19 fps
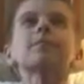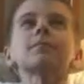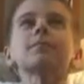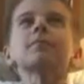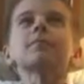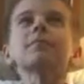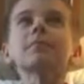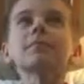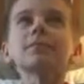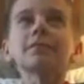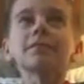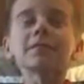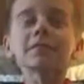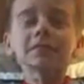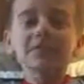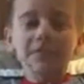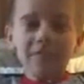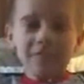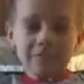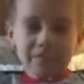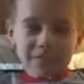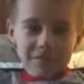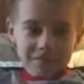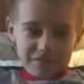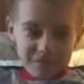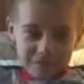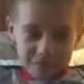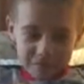
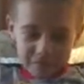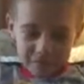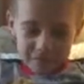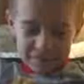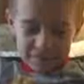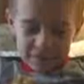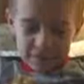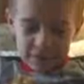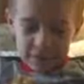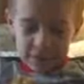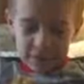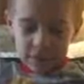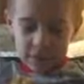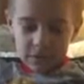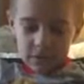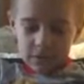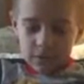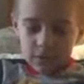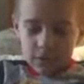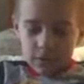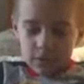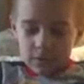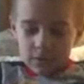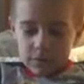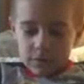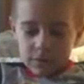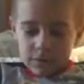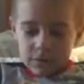
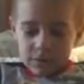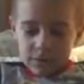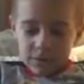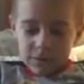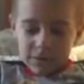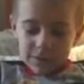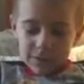(no one is talking)